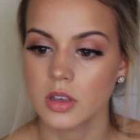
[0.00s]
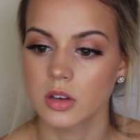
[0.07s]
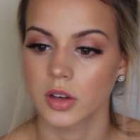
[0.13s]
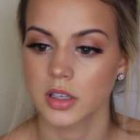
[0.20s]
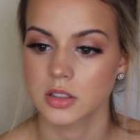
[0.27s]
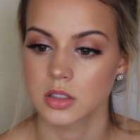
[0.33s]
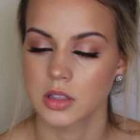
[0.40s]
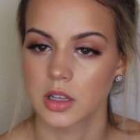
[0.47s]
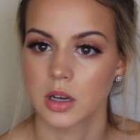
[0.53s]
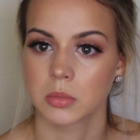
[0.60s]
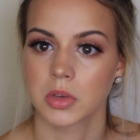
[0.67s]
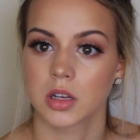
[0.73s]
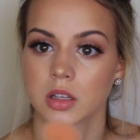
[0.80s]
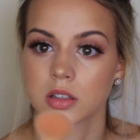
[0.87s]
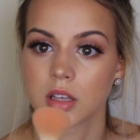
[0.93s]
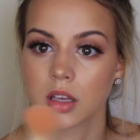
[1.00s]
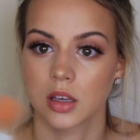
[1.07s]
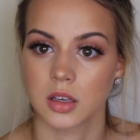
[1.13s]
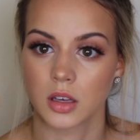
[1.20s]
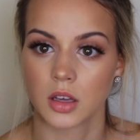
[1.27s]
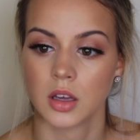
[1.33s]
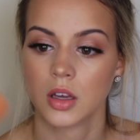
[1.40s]
Okay, so then I'm going to
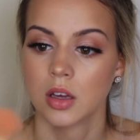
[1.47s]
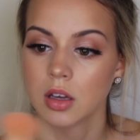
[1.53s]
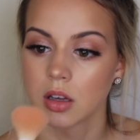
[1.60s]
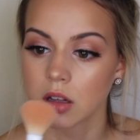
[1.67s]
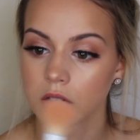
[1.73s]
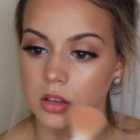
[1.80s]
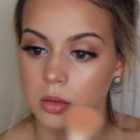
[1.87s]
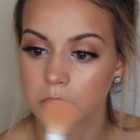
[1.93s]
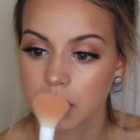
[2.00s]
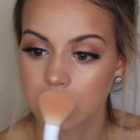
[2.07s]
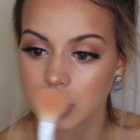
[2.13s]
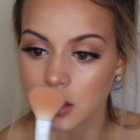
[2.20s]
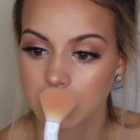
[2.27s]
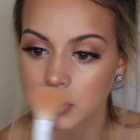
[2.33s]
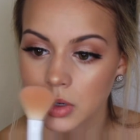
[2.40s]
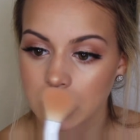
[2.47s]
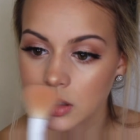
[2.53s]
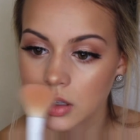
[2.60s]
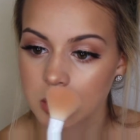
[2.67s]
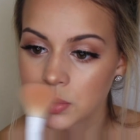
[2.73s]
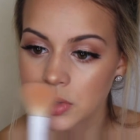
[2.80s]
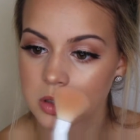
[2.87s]
take a little bit on my
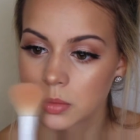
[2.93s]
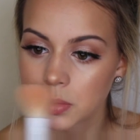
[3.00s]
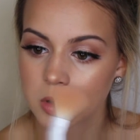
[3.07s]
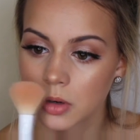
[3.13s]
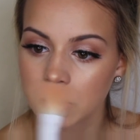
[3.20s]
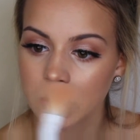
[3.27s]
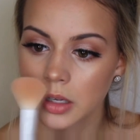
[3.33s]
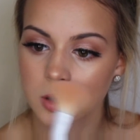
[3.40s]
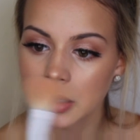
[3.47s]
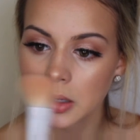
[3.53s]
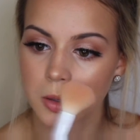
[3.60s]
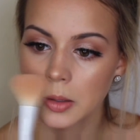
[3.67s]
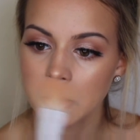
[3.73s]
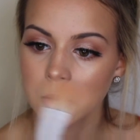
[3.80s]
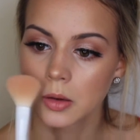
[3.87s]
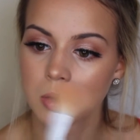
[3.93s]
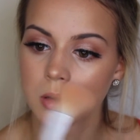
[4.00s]
Cupid's bow right here.